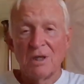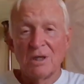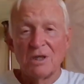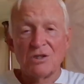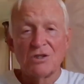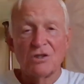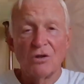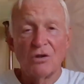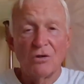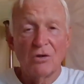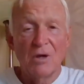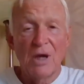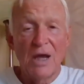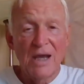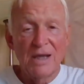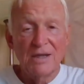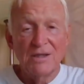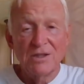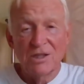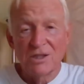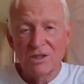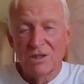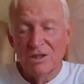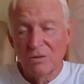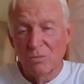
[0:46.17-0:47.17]
So I
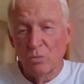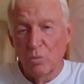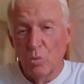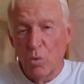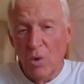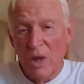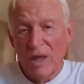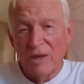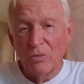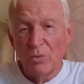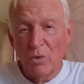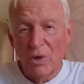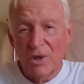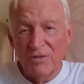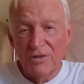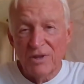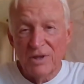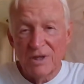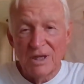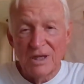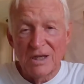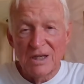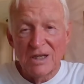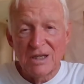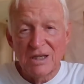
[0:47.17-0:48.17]
just went with
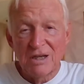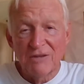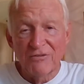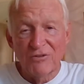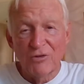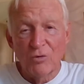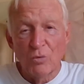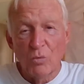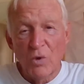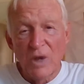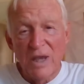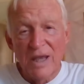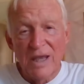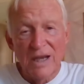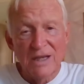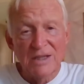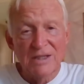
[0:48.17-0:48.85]
it in a different way.